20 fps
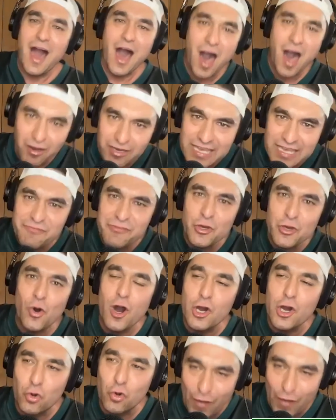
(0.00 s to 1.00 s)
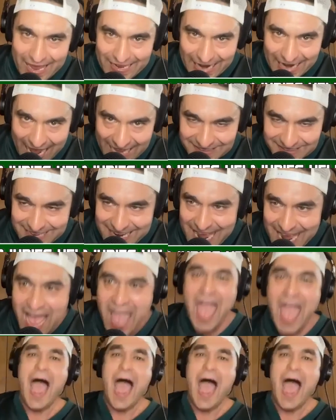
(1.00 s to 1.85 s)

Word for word: I'll give you a great idea,